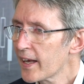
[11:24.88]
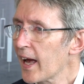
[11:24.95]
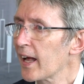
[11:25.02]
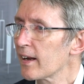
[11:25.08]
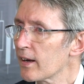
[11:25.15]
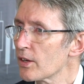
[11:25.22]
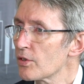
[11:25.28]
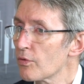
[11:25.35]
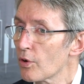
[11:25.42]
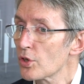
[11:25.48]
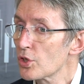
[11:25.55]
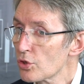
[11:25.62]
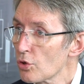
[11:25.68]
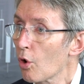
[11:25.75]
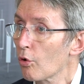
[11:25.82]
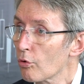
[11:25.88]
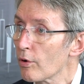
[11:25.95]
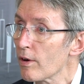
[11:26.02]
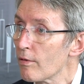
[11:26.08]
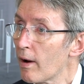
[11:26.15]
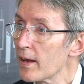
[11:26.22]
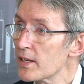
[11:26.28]
catalyst for a stock
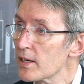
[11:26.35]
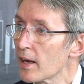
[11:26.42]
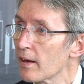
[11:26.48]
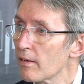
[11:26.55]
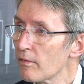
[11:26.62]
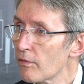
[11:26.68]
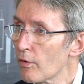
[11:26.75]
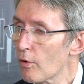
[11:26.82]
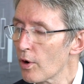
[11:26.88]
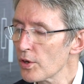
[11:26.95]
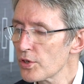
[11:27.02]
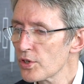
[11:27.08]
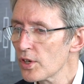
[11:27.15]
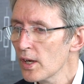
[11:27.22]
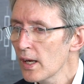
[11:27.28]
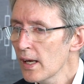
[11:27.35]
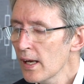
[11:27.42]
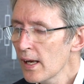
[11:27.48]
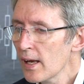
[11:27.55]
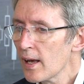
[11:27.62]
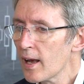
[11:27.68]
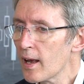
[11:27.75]
re-rating for us,
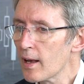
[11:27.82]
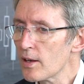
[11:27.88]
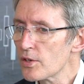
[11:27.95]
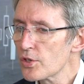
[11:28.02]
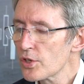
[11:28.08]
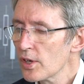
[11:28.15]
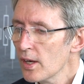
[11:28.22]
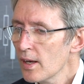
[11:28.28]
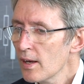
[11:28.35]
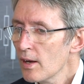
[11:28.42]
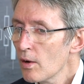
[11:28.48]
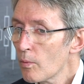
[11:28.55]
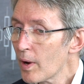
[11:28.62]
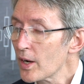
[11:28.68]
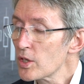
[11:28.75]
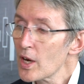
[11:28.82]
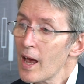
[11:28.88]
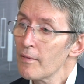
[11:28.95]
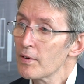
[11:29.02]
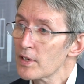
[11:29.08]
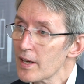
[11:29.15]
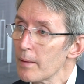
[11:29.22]
is we
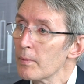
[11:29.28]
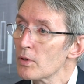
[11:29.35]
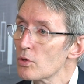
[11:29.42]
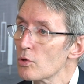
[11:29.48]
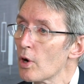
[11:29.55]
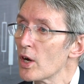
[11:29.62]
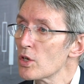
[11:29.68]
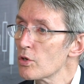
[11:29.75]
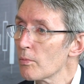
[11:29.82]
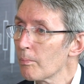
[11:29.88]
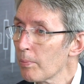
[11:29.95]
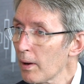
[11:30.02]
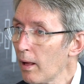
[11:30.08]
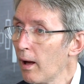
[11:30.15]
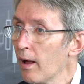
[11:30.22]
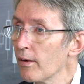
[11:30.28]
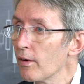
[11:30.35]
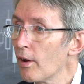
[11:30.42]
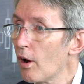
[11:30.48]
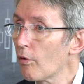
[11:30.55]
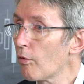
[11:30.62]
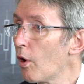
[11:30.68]
actually have a demonstration
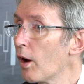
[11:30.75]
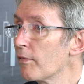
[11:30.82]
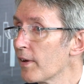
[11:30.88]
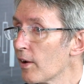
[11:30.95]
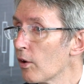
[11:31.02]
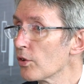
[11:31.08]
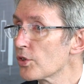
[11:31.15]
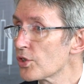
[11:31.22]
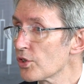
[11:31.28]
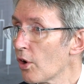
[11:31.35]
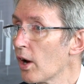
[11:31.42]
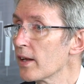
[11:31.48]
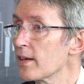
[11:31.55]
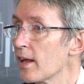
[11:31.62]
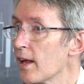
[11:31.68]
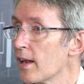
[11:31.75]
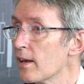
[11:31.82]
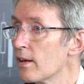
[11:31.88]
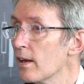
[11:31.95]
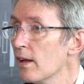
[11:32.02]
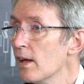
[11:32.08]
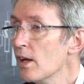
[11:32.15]
plant arriving on site
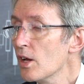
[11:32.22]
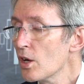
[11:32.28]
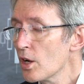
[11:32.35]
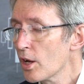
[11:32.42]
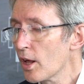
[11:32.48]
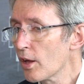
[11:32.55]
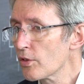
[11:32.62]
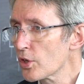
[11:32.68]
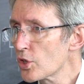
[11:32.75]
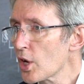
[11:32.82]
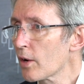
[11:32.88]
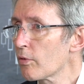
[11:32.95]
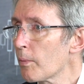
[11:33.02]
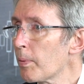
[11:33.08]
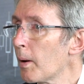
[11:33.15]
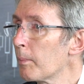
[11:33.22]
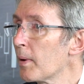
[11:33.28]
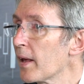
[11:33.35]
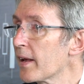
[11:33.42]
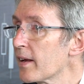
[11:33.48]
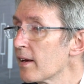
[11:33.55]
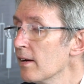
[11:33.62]
in the Czech
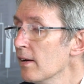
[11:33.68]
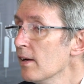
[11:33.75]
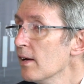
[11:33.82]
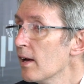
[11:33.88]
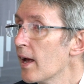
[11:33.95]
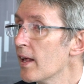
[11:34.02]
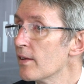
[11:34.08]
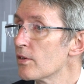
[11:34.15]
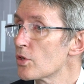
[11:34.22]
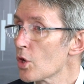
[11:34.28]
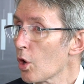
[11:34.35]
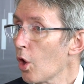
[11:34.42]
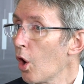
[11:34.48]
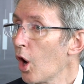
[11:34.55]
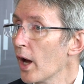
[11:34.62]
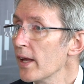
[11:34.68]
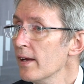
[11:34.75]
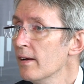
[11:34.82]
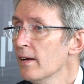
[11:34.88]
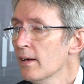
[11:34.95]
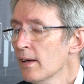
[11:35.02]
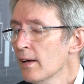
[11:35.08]
Republic in July,